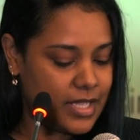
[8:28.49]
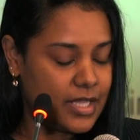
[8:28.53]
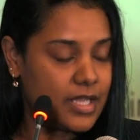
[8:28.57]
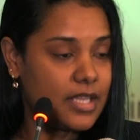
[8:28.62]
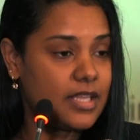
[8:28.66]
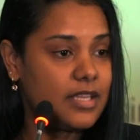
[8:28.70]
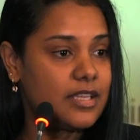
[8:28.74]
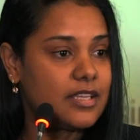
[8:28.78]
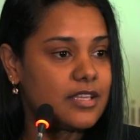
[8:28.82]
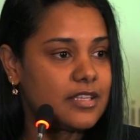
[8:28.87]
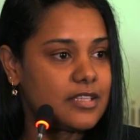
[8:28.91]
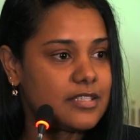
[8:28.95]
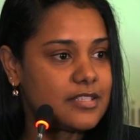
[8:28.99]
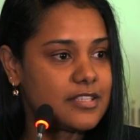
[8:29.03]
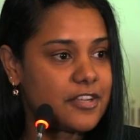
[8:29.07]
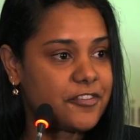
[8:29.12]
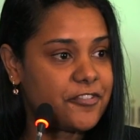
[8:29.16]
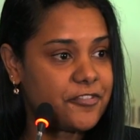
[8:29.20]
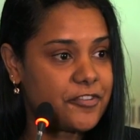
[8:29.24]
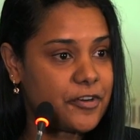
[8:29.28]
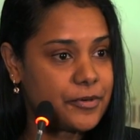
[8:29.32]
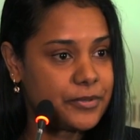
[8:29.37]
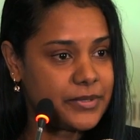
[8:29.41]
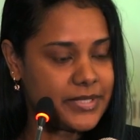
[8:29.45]
He is a
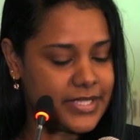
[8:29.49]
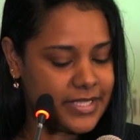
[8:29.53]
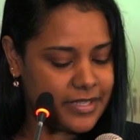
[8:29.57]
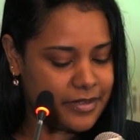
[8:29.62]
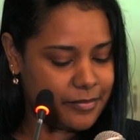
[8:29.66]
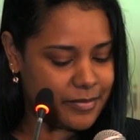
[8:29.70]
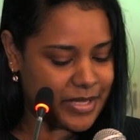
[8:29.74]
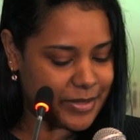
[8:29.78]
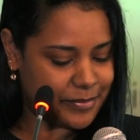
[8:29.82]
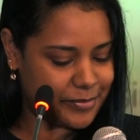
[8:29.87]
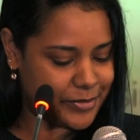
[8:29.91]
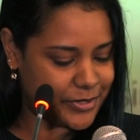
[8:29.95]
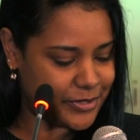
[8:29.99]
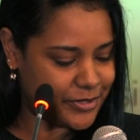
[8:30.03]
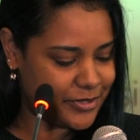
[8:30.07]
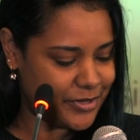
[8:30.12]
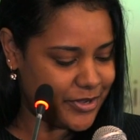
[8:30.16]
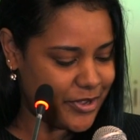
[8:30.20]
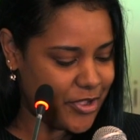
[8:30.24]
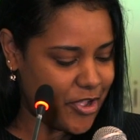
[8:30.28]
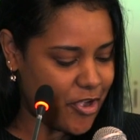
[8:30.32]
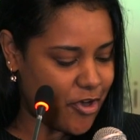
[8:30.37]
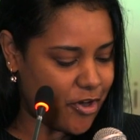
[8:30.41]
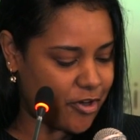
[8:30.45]
founding member
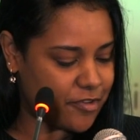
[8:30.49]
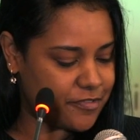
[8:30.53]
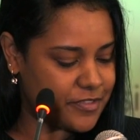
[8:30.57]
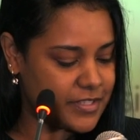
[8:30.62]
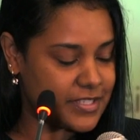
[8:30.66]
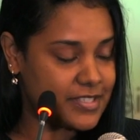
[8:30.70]
of